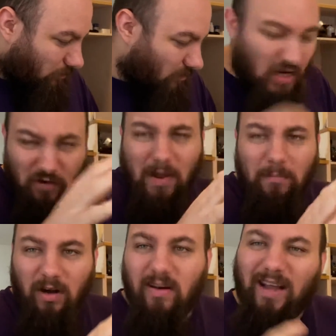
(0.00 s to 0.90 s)

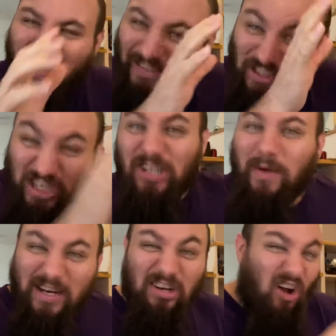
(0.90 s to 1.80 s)
remember, I
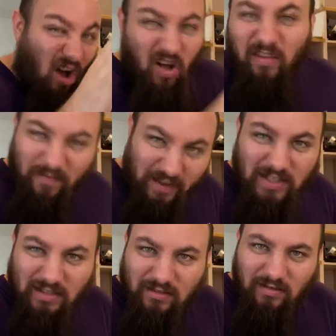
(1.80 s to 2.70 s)
generated all of
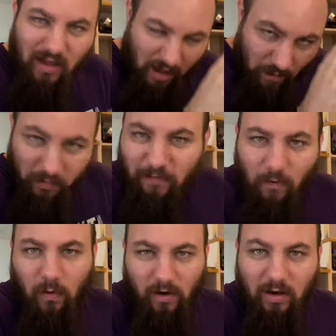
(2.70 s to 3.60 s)
this
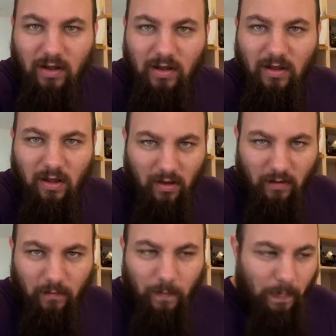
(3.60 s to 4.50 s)
before.
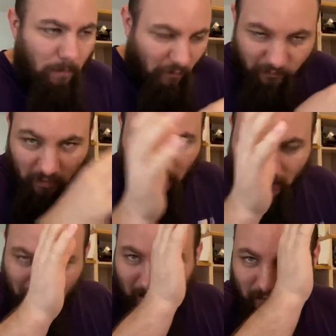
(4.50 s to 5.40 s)

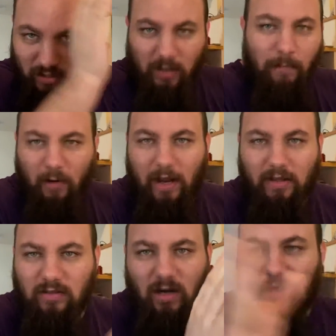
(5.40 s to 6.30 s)
I took a
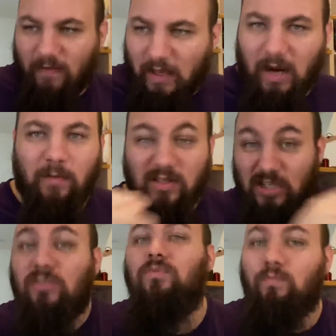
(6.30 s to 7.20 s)
break, turned off the cameras, and